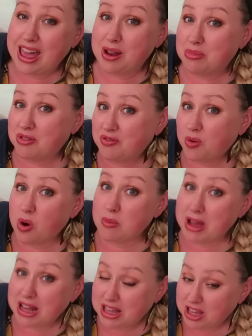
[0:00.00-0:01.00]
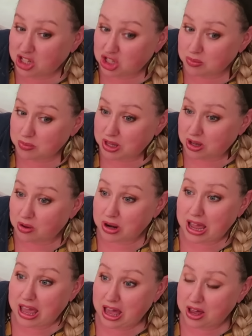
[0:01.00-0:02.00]
And before my kitchen build,
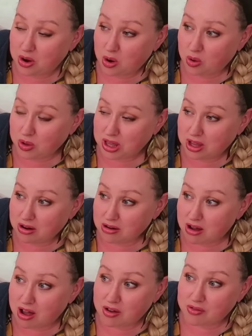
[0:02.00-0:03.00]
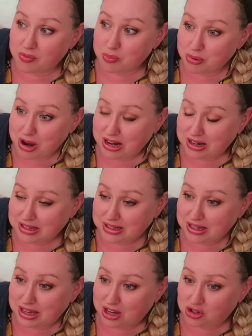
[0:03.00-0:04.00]
I had a whole year of
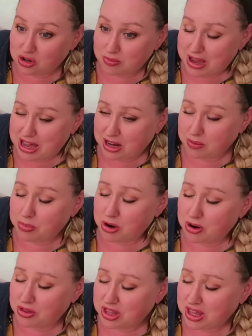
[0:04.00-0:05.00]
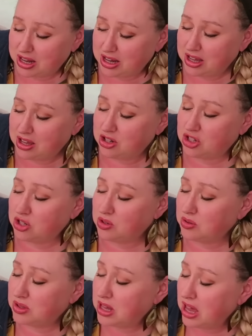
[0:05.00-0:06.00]
pregnancy, traumatic birth, kidney
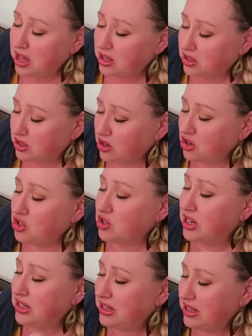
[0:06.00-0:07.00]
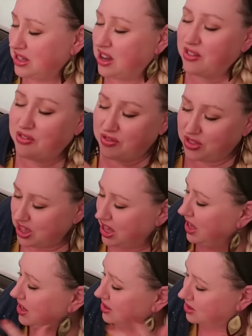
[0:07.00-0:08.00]
issues, surgery, stuff,
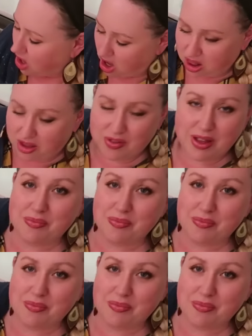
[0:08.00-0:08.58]
things, all of